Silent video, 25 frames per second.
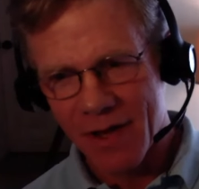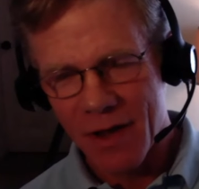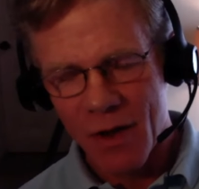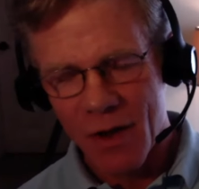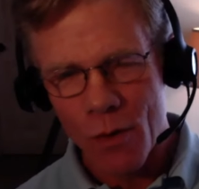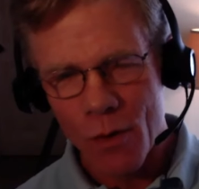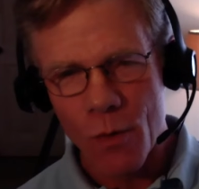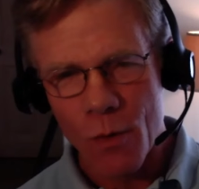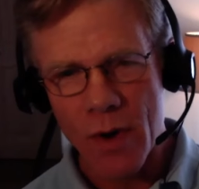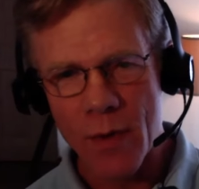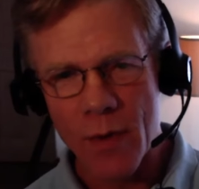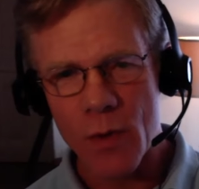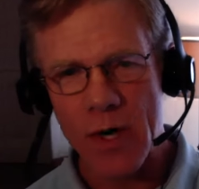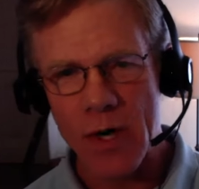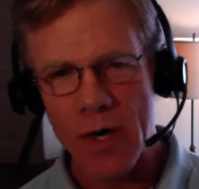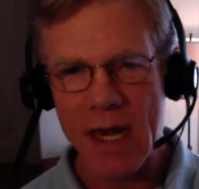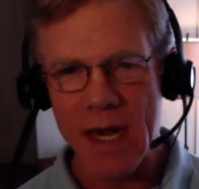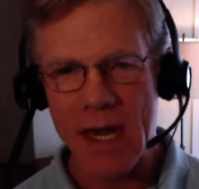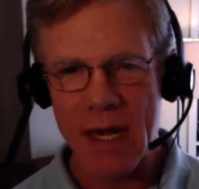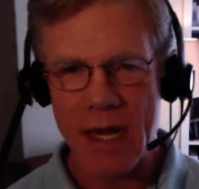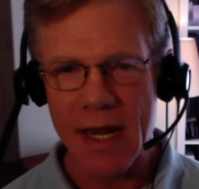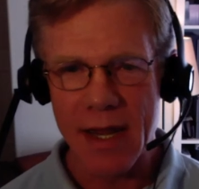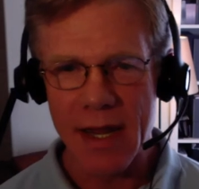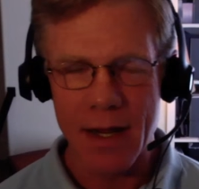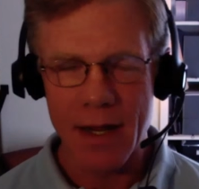we were
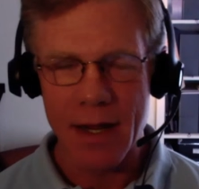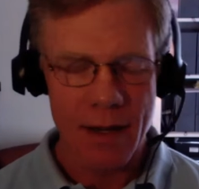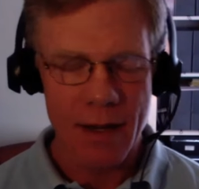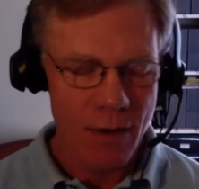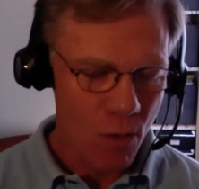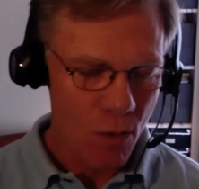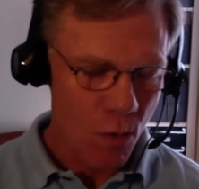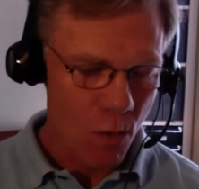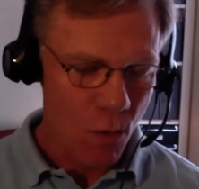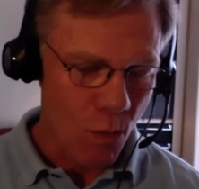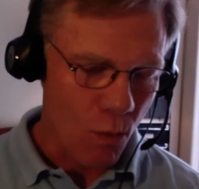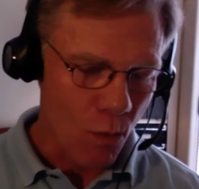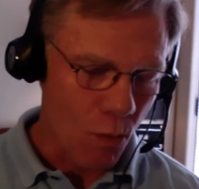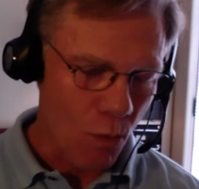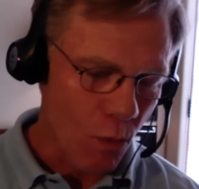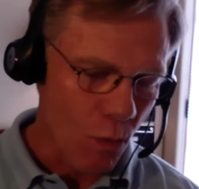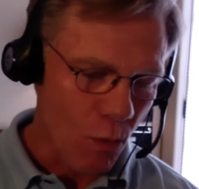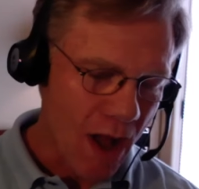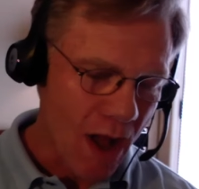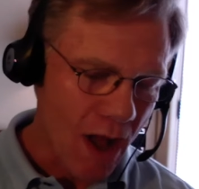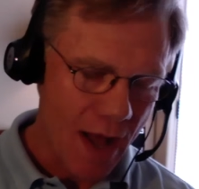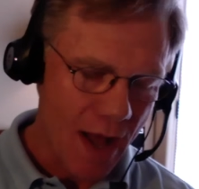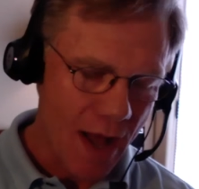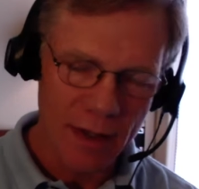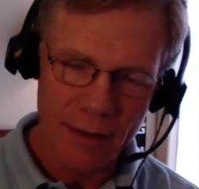eating
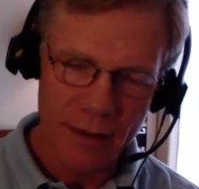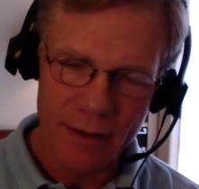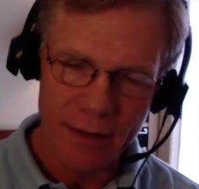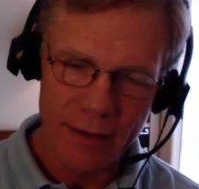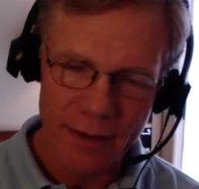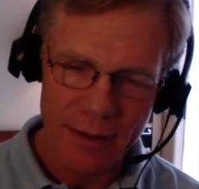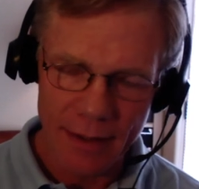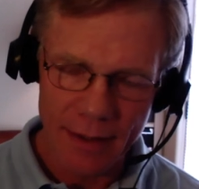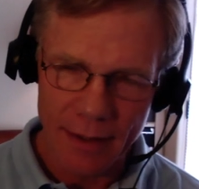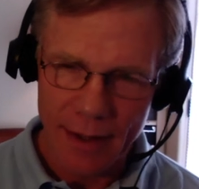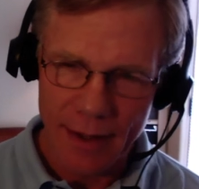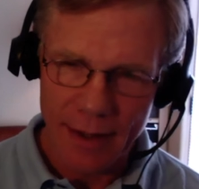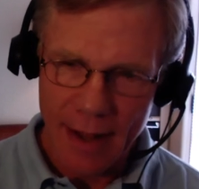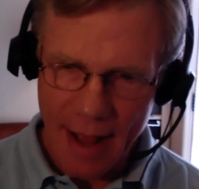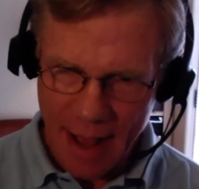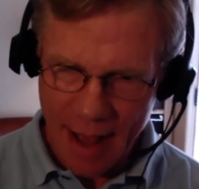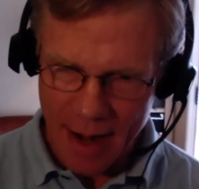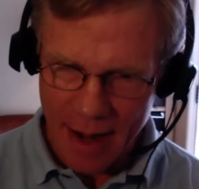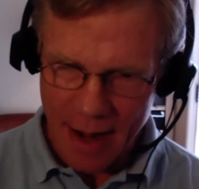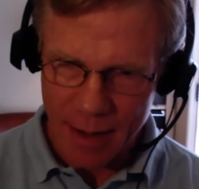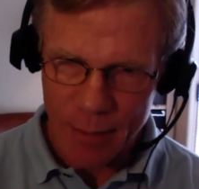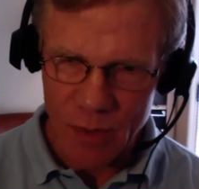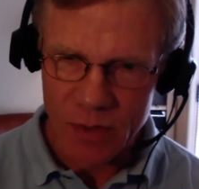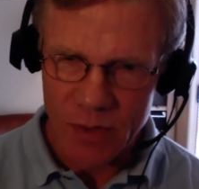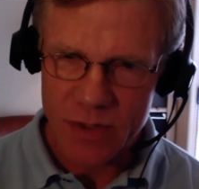wild
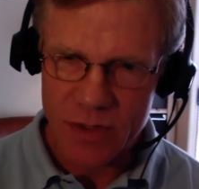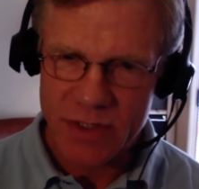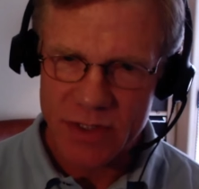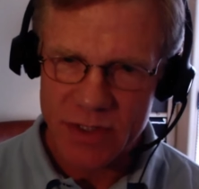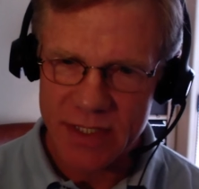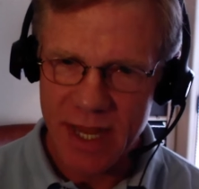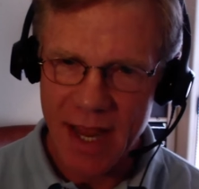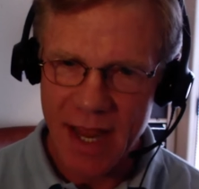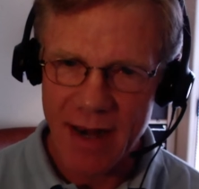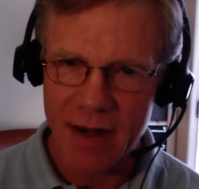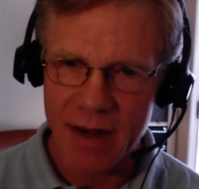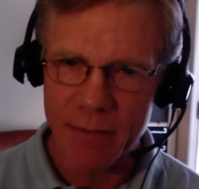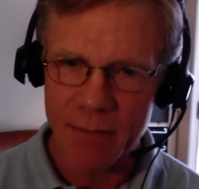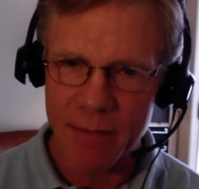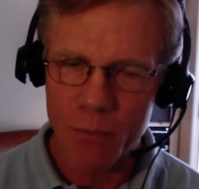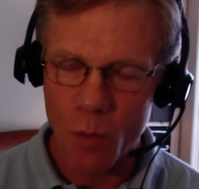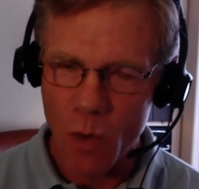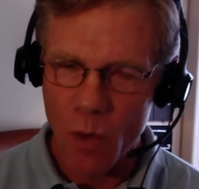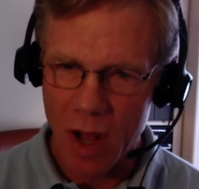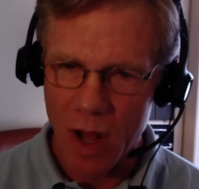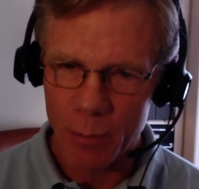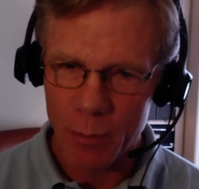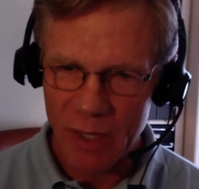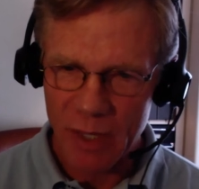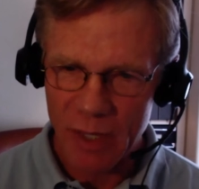animals and
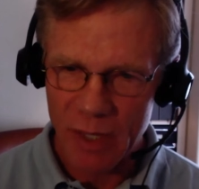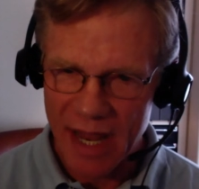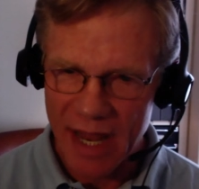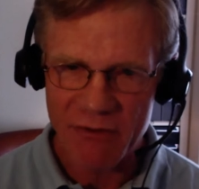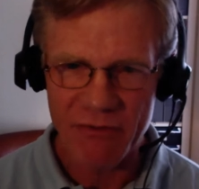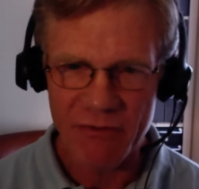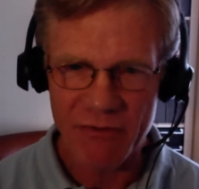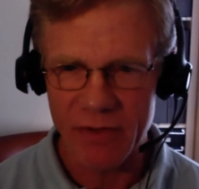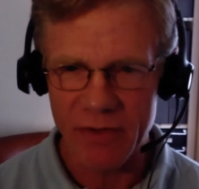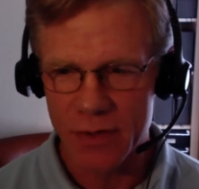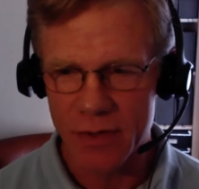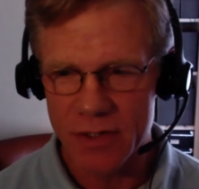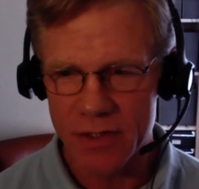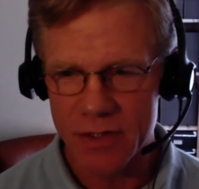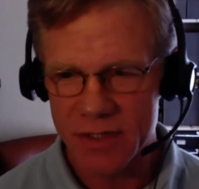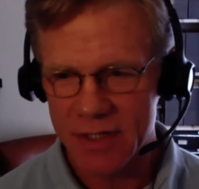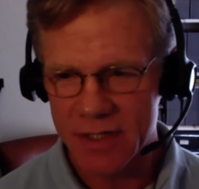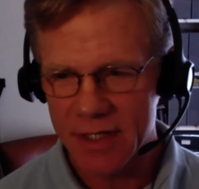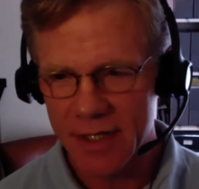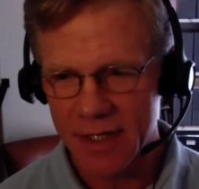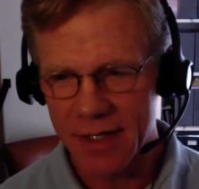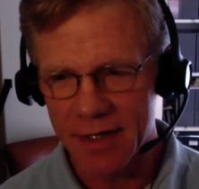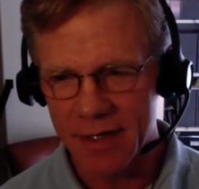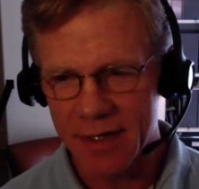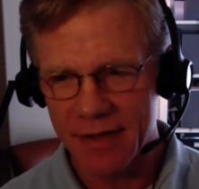wild plant foods,
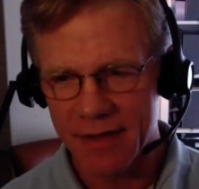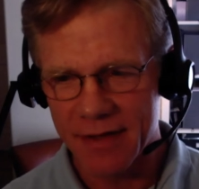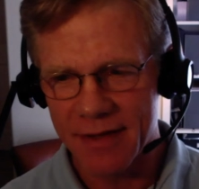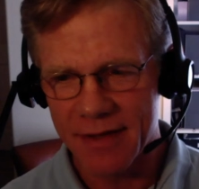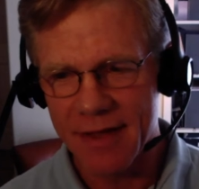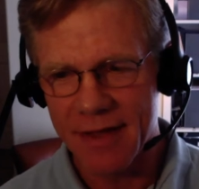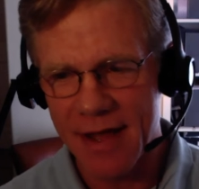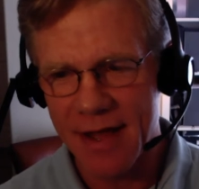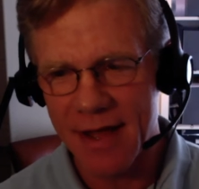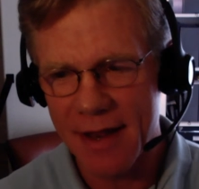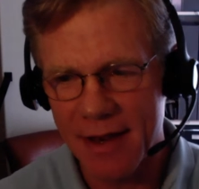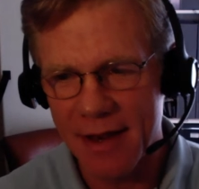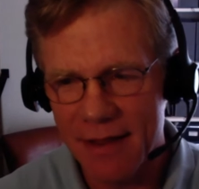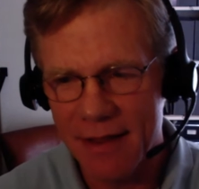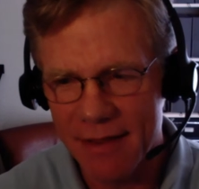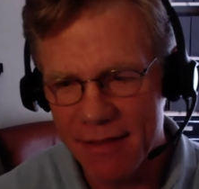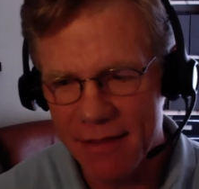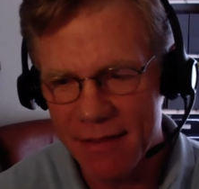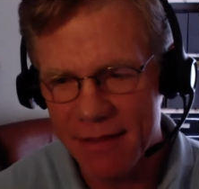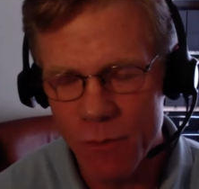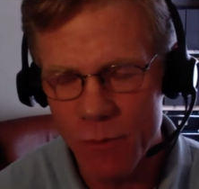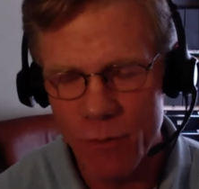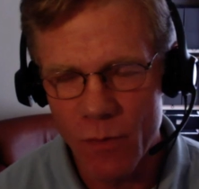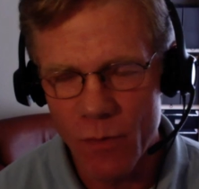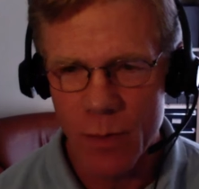you know, that
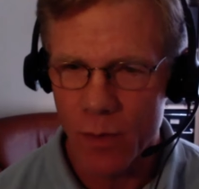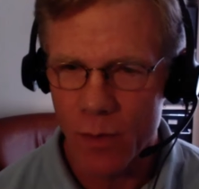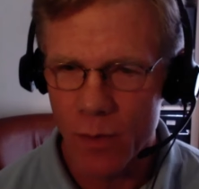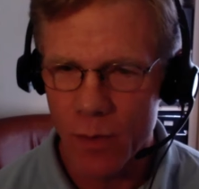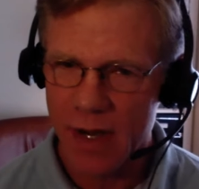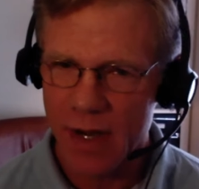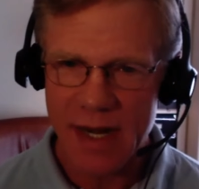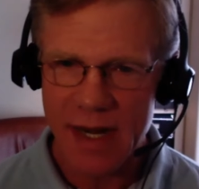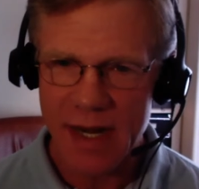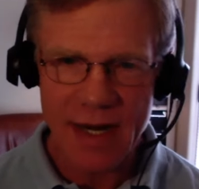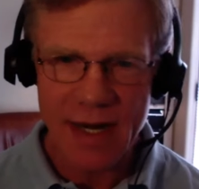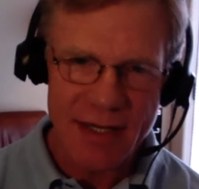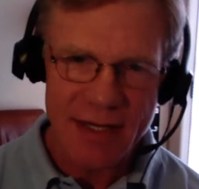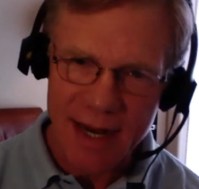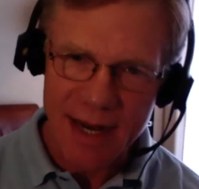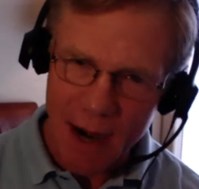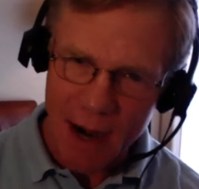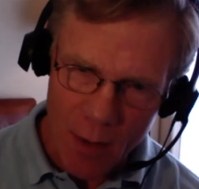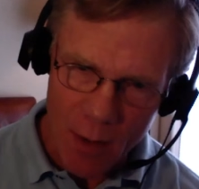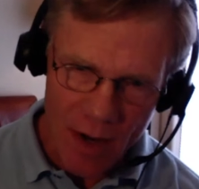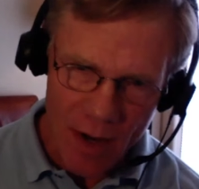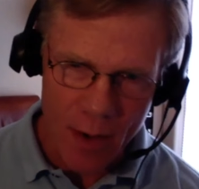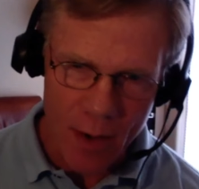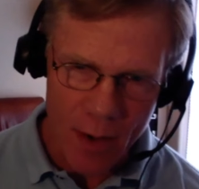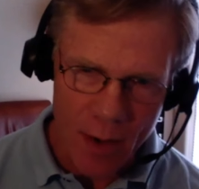we weren't eating
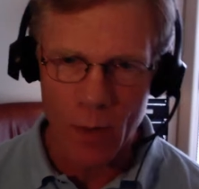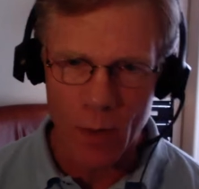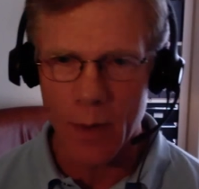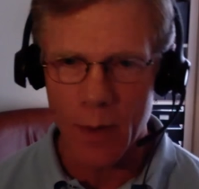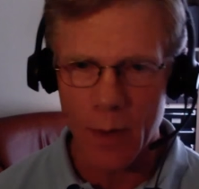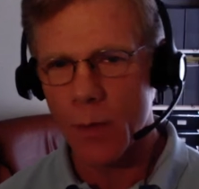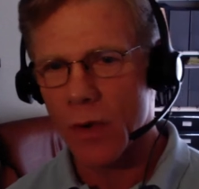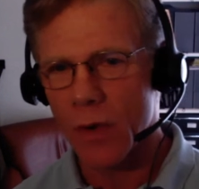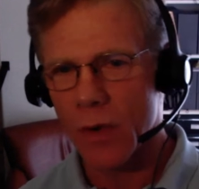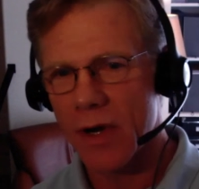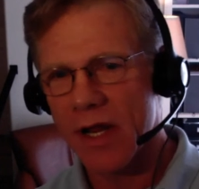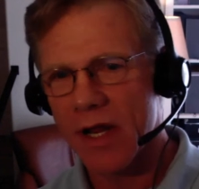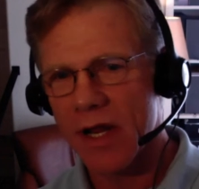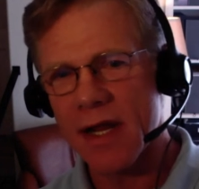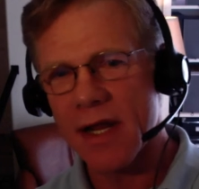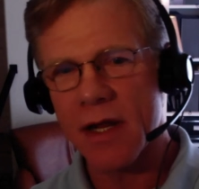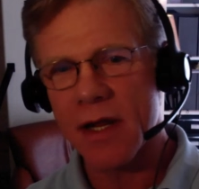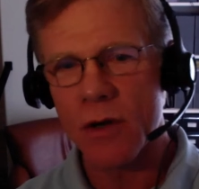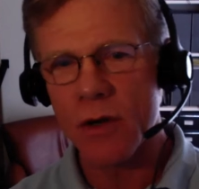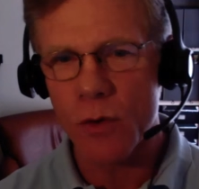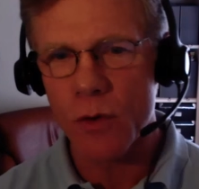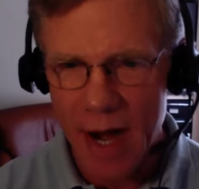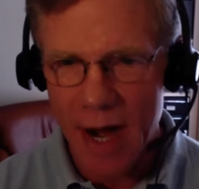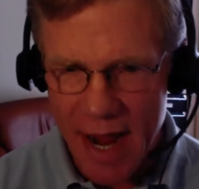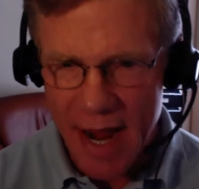dairy, we weren't eating
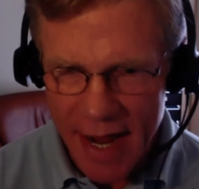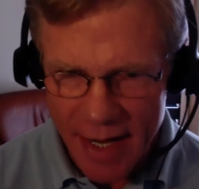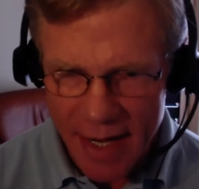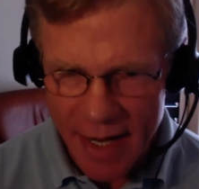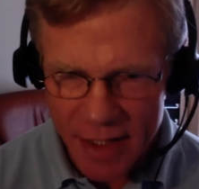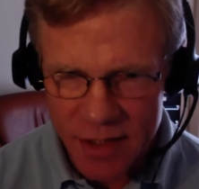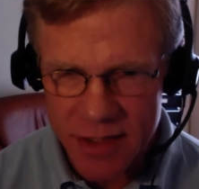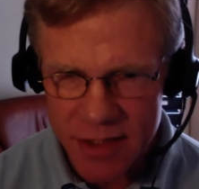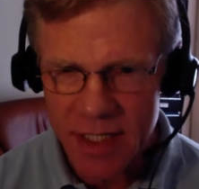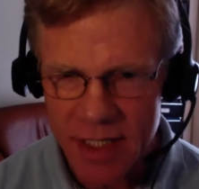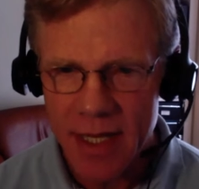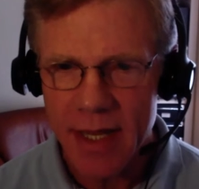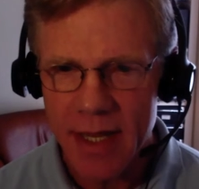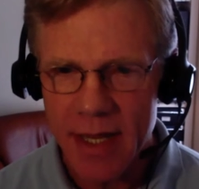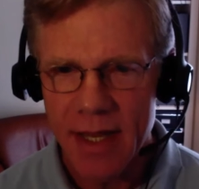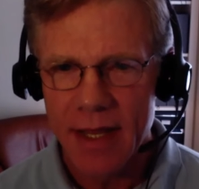grains,